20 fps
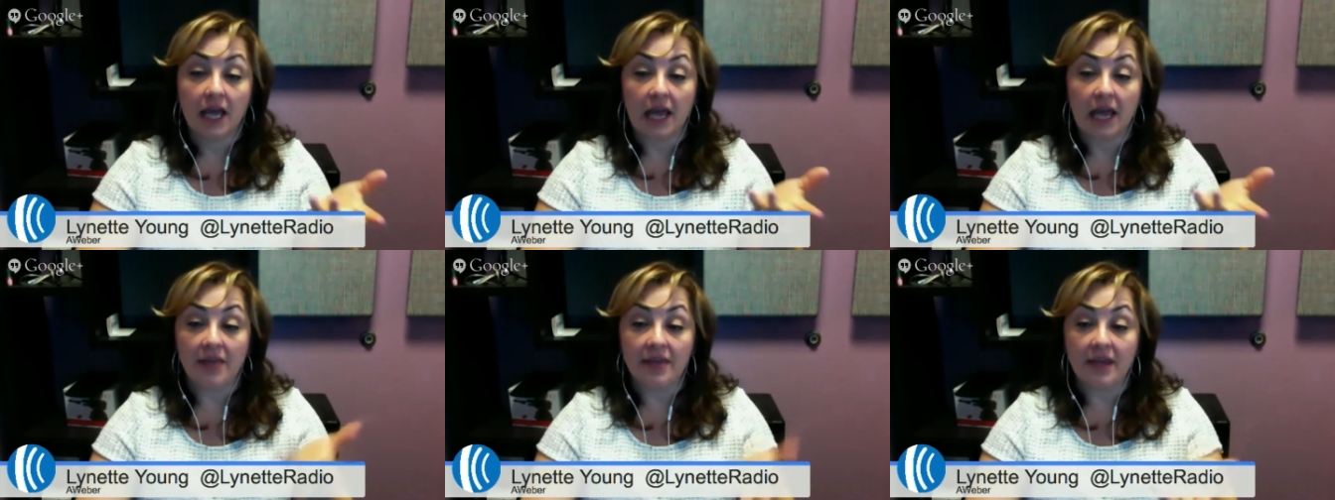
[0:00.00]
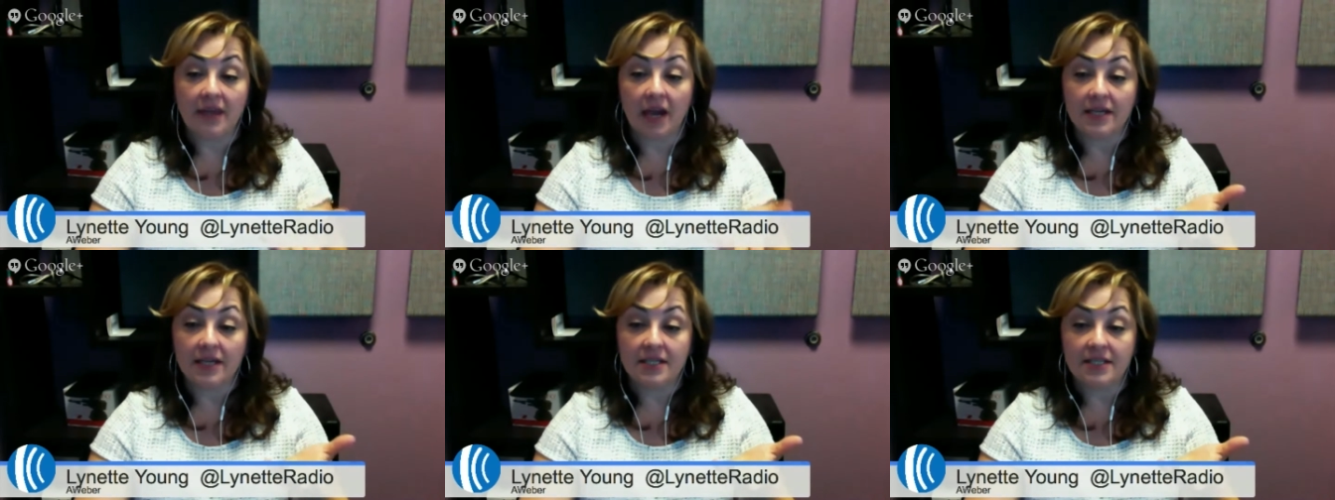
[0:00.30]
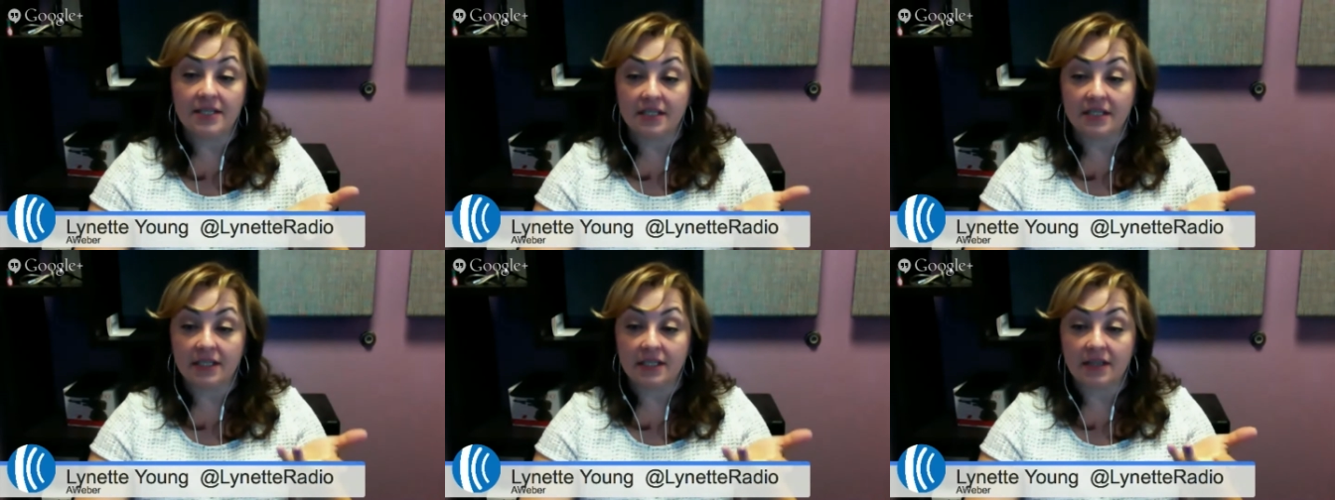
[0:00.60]
And the
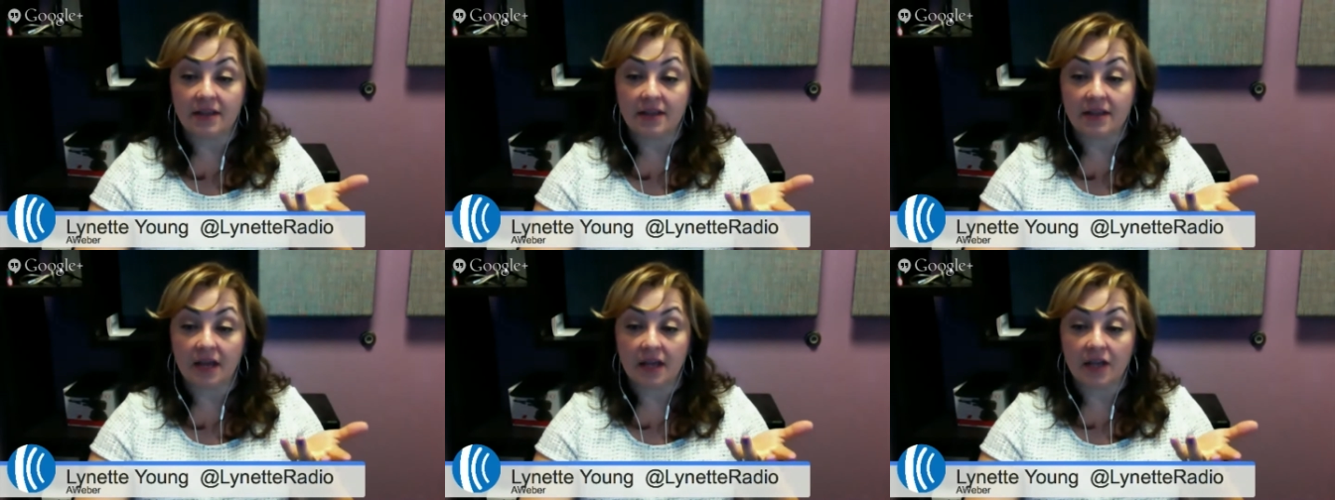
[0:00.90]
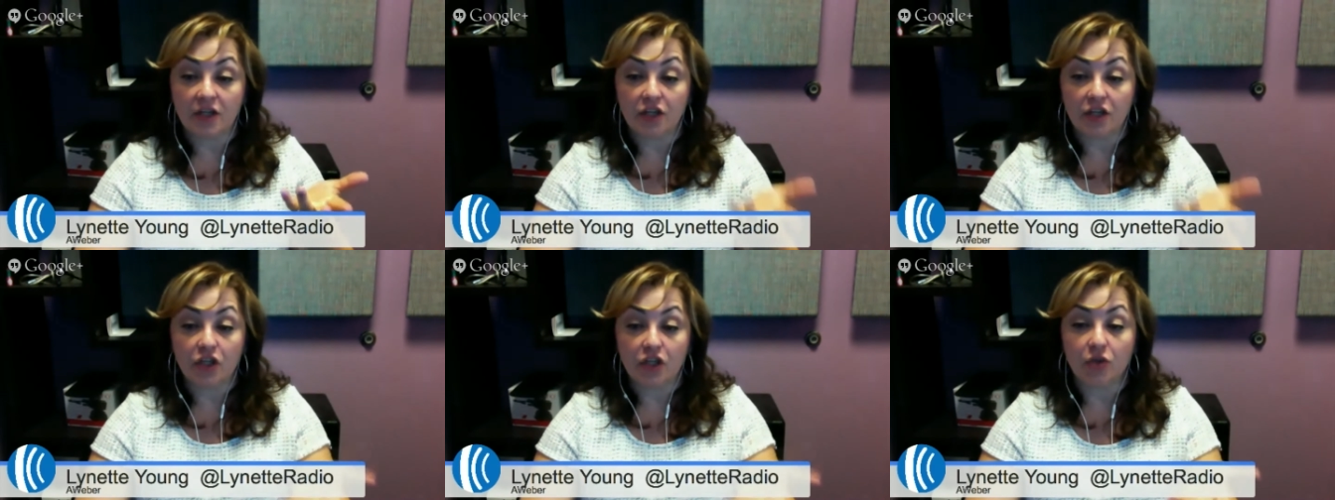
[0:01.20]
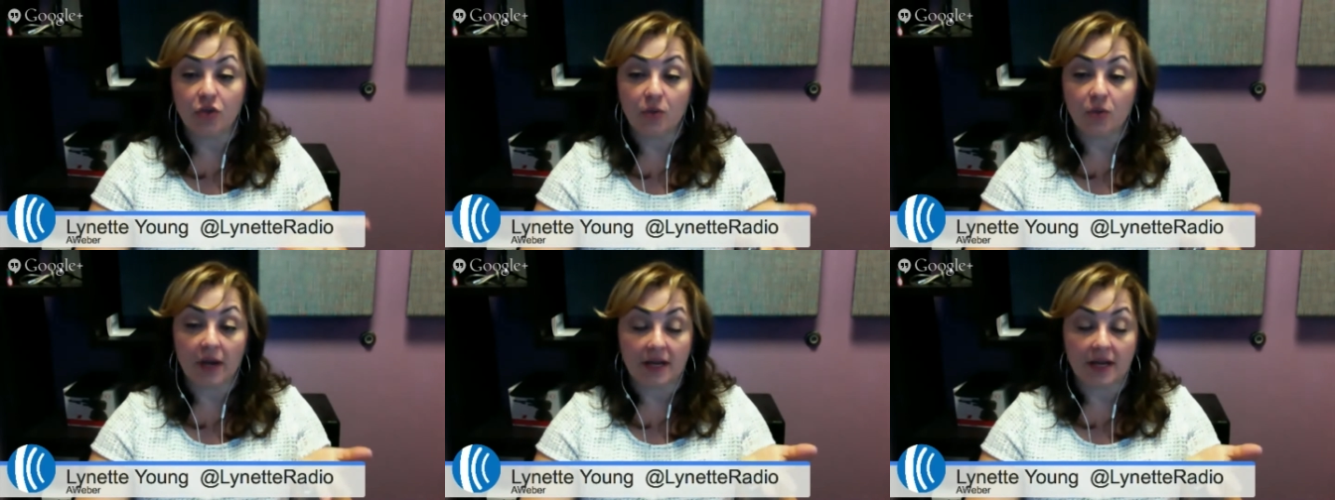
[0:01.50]
idea that
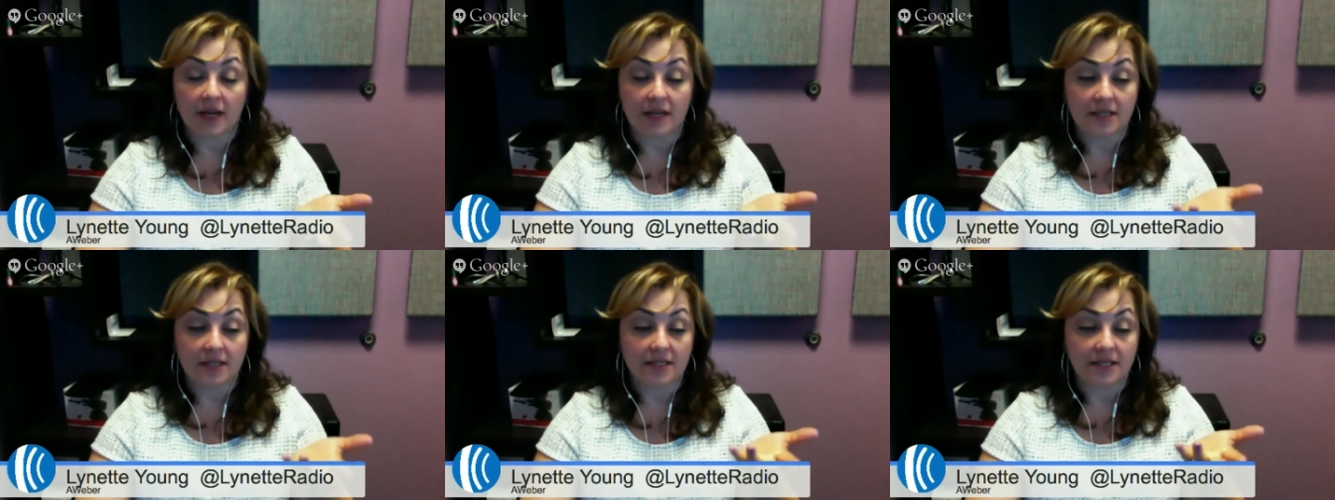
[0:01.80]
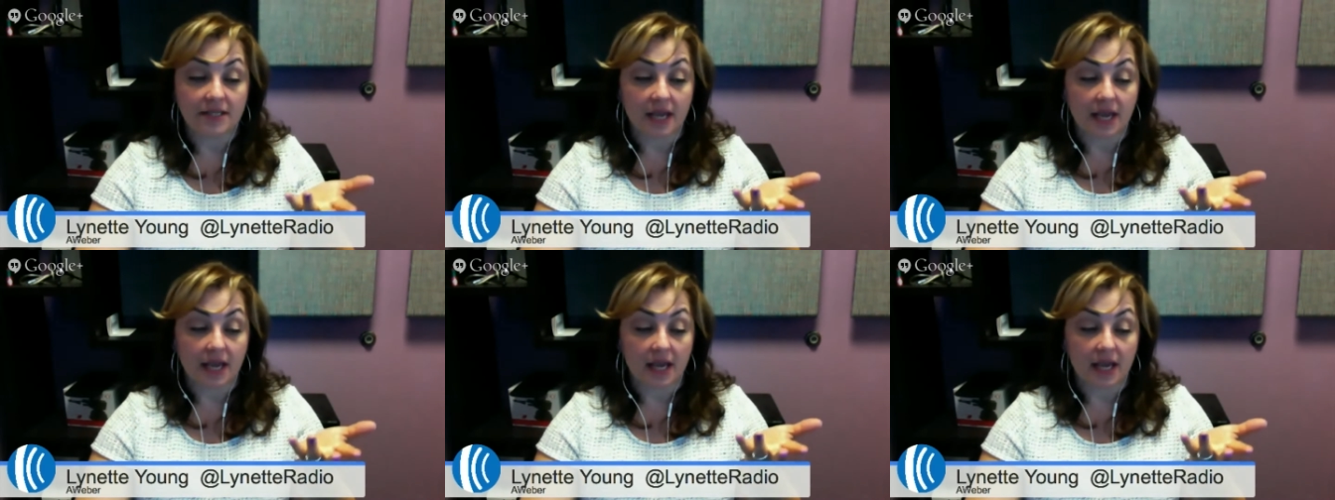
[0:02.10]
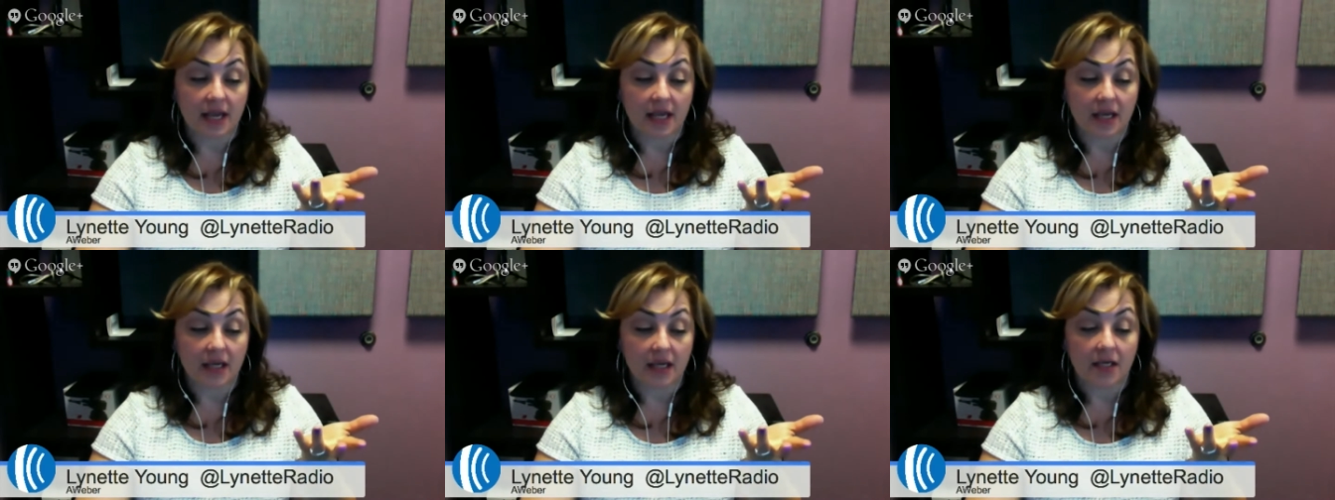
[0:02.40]
you as
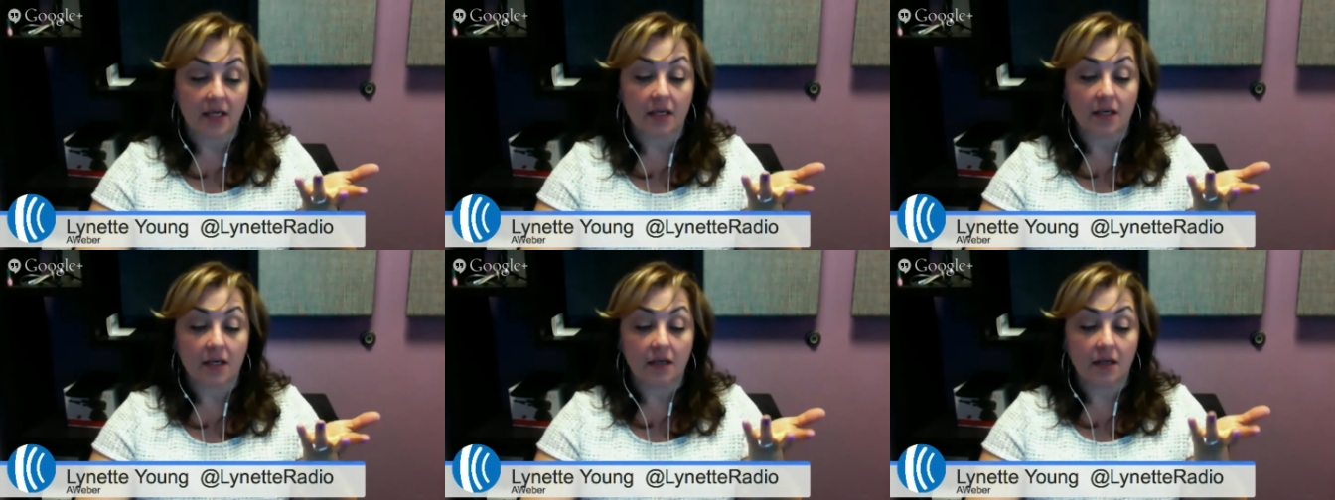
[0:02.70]
a